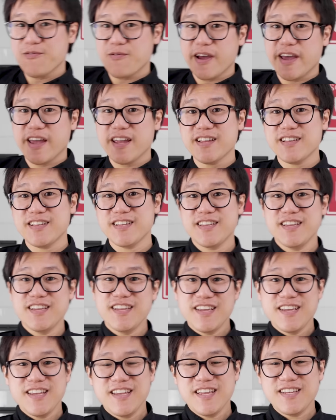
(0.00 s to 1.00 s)
way
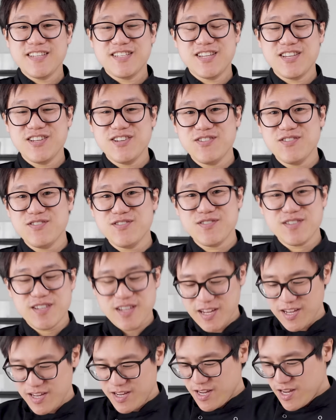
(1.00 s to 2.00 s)
is to
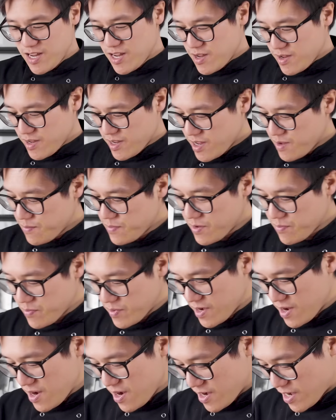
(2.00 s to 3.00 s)
use a bit of
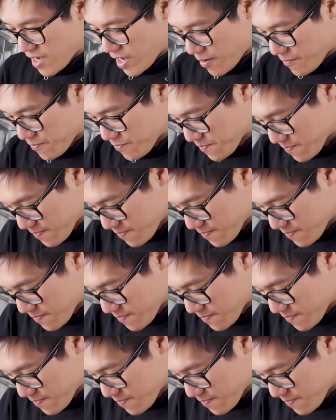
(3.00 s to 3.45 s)
banana.